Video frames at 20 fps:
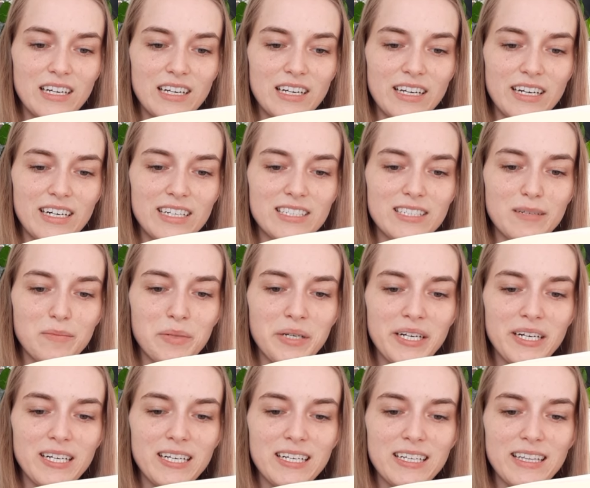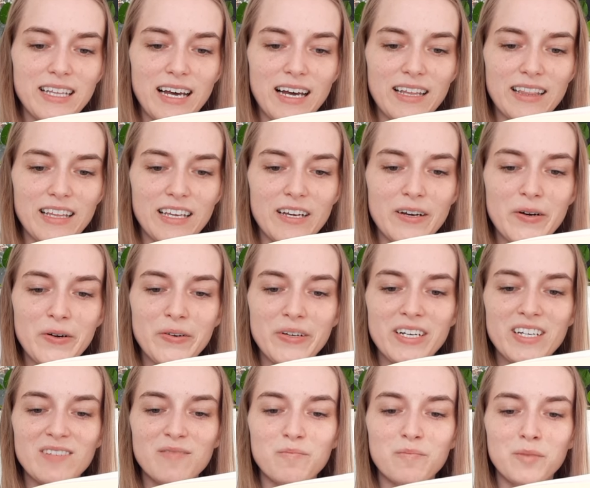It is a pity that the
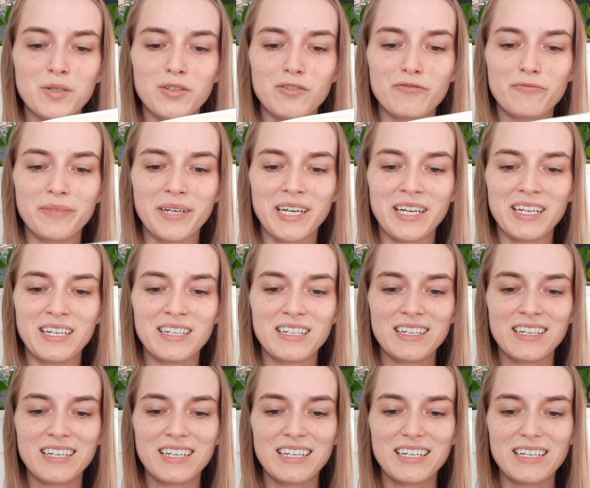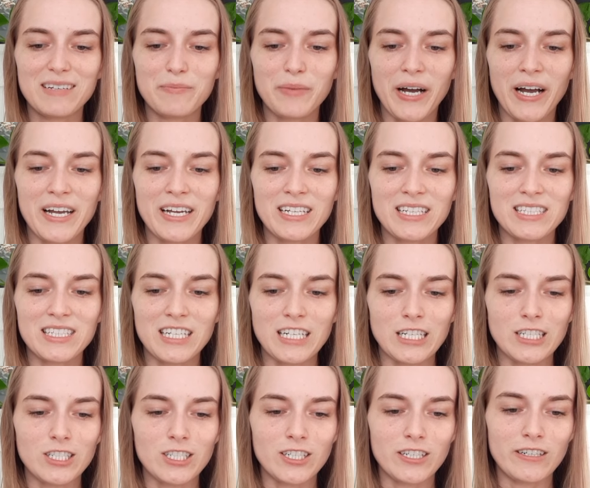Ogun movement, by its
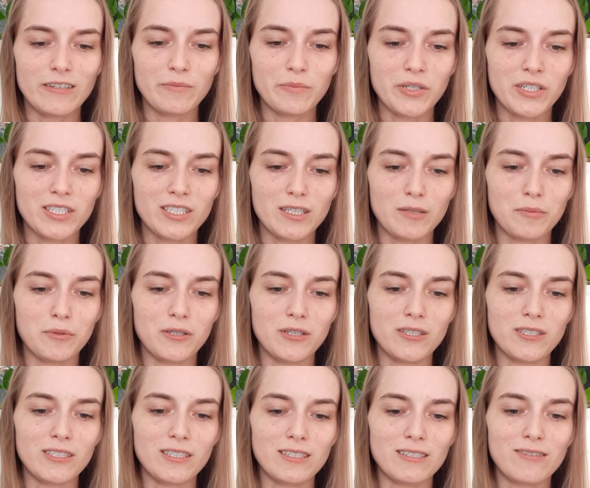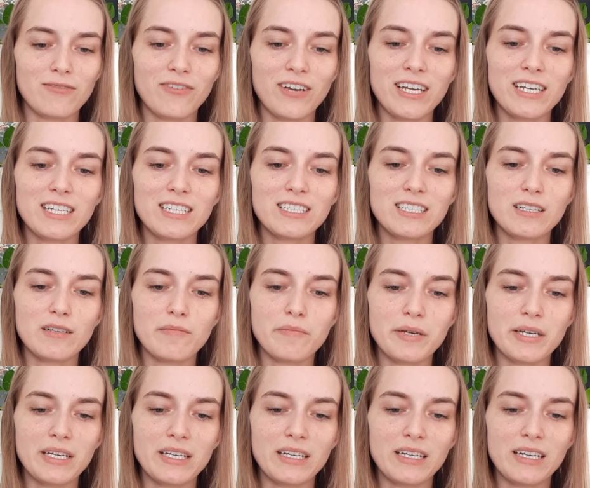nature and principles, is fated to
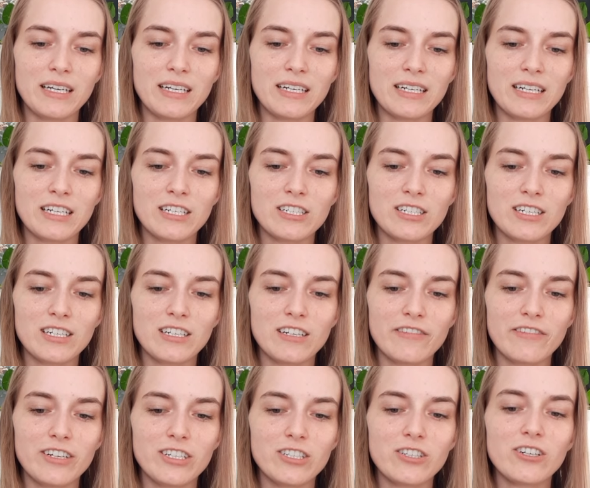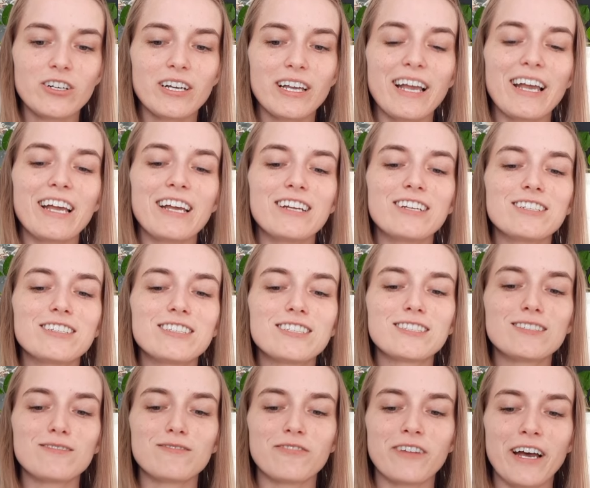be, in each individual case,
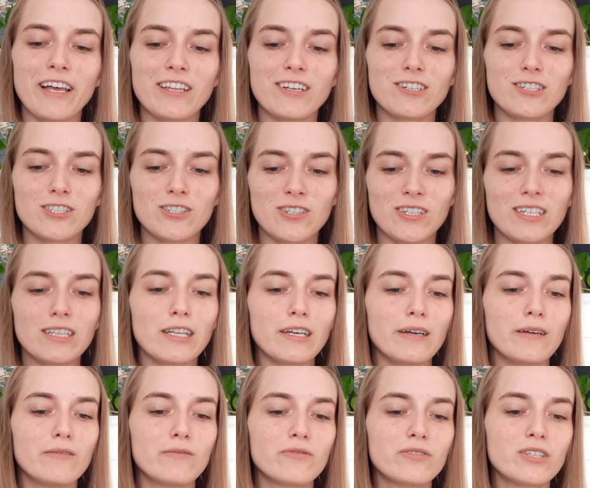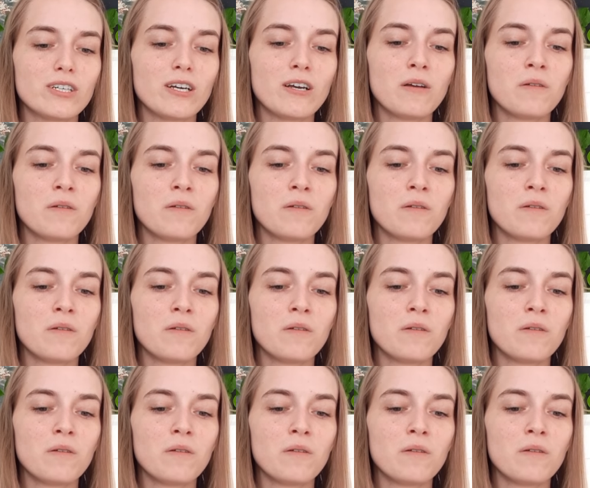rather short-lived.